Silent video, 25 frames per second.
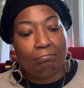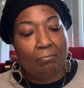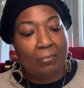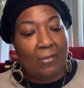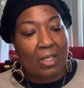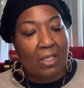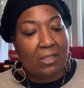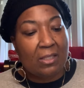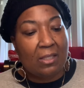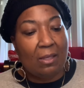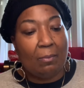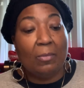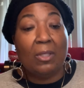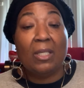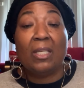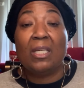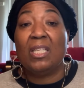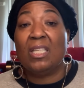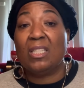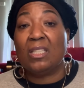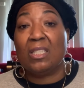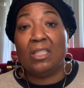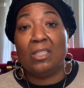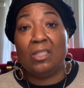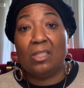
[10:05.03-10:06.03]
Let's see, I'm looking
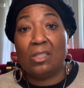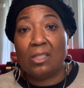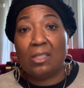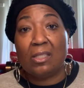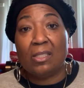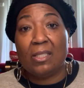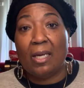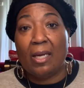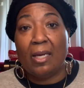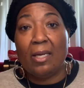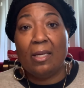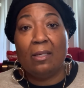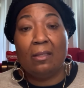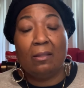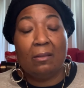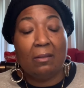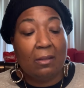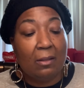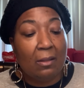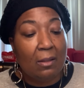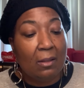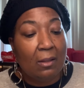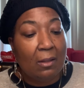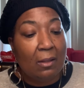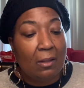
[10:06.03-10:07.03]
at the little state
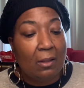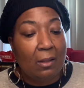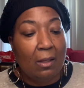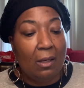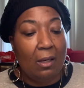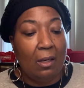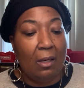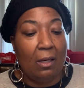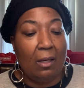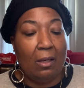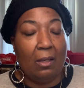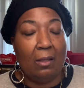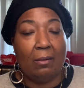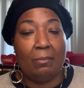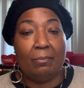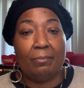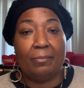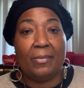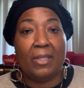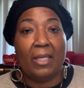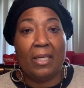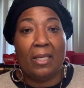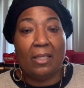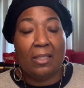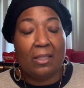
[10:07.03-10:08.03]

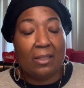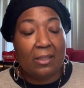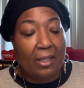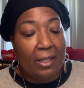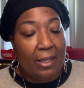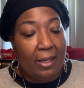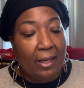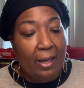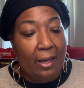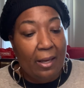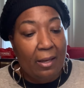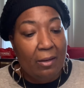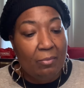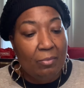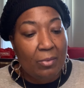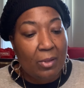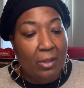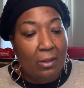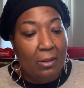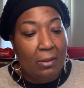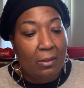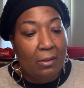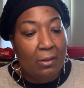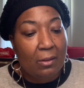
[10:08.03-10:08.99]
thing that they gave me.